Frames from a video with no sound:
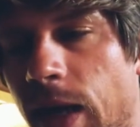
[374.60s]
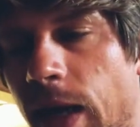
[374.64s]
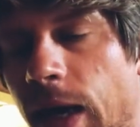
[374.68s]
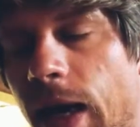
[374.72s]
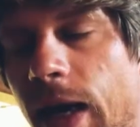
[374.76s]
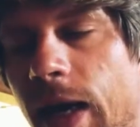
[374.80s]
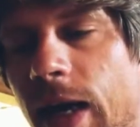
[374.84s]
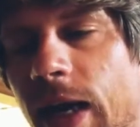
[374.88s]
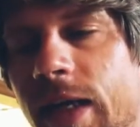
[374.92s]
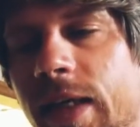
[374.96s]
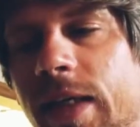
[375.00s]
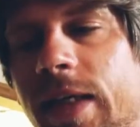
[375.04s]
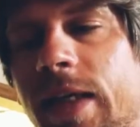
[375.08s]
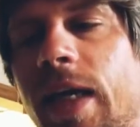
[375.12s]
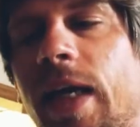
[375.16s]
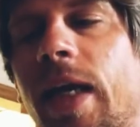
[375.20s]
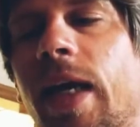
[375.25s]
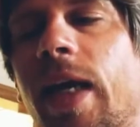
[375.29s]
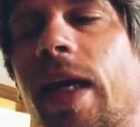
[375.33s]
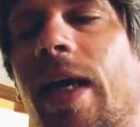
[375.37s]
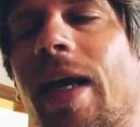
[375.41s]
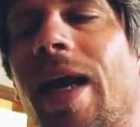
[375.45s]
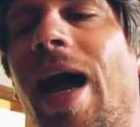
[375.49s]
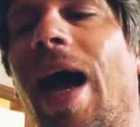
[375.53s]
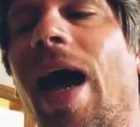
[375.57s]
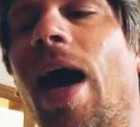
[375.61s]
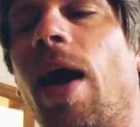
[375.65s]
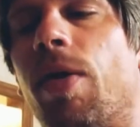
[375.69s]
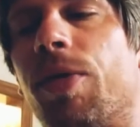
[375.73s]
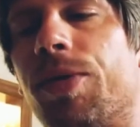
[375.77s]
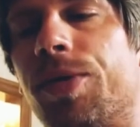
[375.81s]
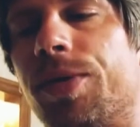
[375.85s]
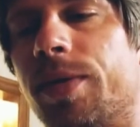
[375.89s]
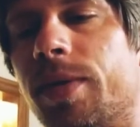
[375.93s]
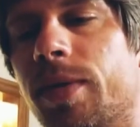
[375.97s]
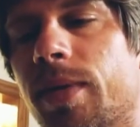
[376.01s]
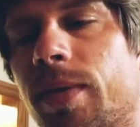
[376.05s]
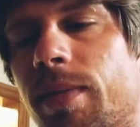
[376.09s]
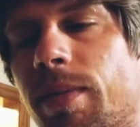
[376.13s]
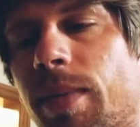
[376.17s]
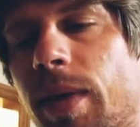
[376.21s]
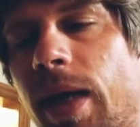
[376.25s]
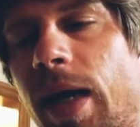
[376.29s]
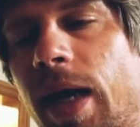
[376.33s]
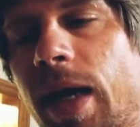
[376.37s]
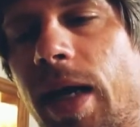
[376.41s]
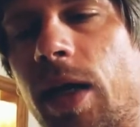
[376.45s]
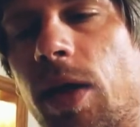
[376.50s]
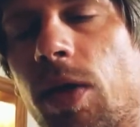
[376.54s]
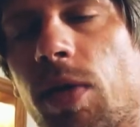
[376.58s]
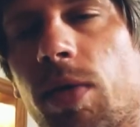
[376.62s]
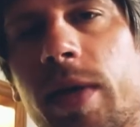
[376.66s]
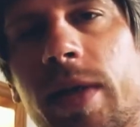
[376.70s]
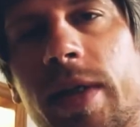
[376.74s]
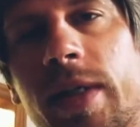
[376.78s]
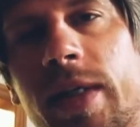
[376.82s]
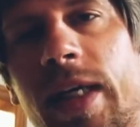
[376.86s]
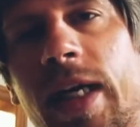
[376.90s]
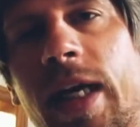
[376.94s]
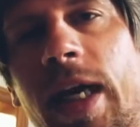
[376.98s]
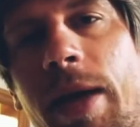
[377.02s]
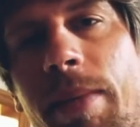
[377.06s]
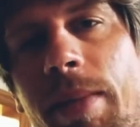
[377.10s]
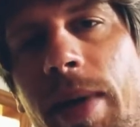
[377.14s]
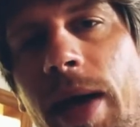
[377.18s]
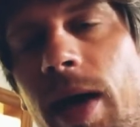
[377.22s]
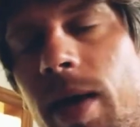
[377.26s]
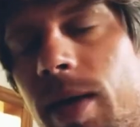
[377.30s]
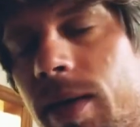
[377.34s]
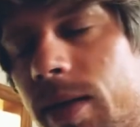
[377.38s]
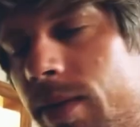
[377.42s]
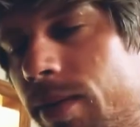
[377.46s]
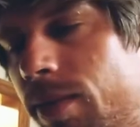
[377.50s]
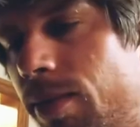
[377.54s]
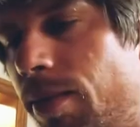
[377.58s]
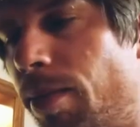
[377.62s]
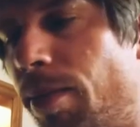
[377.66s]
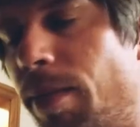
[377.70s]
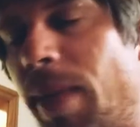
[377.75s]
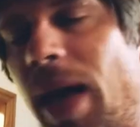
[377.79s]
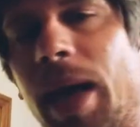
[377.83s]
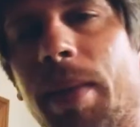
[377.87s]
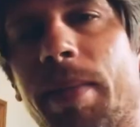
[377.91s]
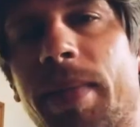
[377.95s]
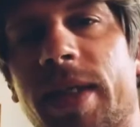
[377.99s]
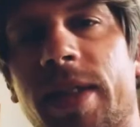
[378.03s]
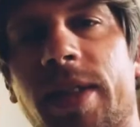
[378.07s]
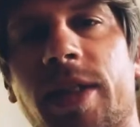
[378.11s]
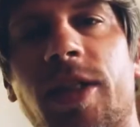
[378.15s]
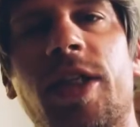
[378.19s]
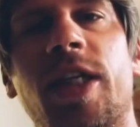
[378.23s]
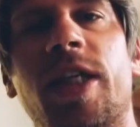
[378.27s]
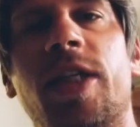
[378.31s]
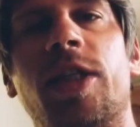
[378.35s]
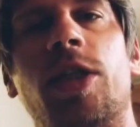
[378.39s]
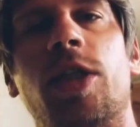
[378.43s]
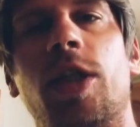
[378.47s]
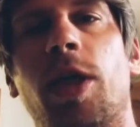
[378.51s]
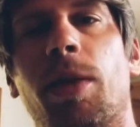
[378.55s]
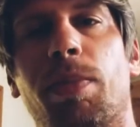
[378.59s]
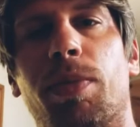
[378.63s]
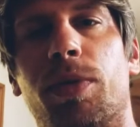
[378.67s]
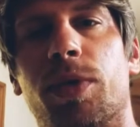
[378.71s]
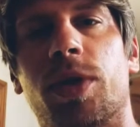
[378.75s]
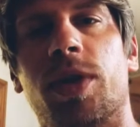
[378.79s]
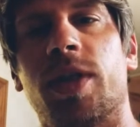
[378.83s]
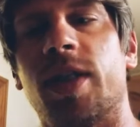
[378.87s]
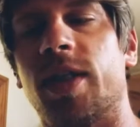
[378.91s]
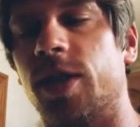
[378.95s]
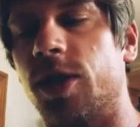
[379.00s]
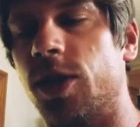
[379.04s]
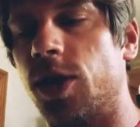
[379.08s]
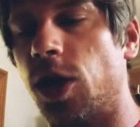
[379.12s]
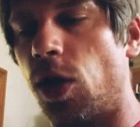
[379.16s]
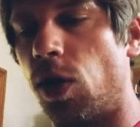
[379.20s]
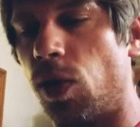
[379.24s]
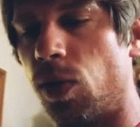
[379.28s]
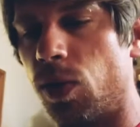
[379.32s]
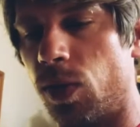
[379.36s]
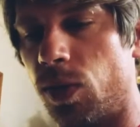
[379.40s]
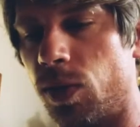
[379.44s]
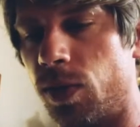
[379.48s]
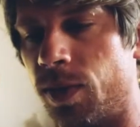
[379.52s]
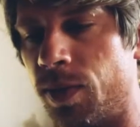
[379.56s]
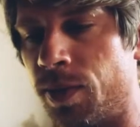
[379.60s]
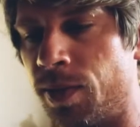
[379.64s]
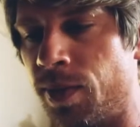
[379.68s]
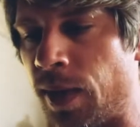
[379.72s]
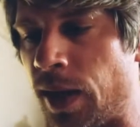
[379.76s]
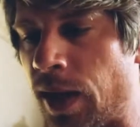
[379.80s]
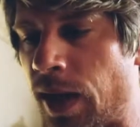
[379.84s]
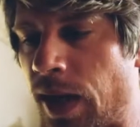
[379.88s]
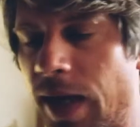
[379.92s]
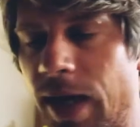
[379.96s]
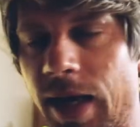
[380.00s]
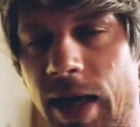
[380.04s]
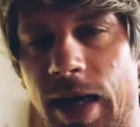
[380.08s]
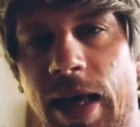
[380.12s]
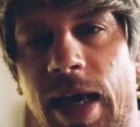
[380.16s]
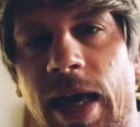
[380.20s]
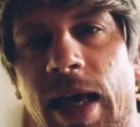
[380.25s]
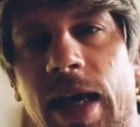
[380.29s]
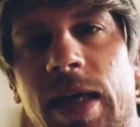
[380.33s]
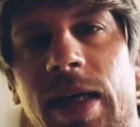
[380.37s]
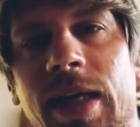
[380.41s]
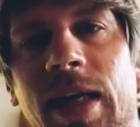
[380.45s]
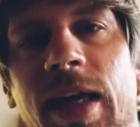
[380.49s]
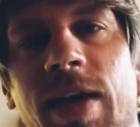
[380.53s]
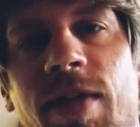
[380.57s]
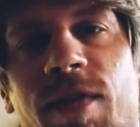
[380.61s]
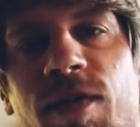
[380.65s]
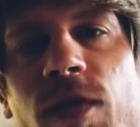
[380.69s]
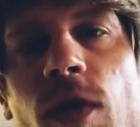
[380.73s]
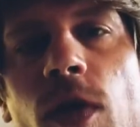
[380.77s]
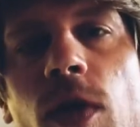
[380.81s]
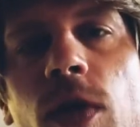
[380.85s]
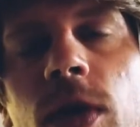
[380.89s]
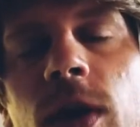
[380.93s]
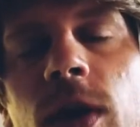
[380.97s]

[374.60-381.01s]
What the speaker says: and I dig it out, but I can only dig about maybe 60% total. And I can't get far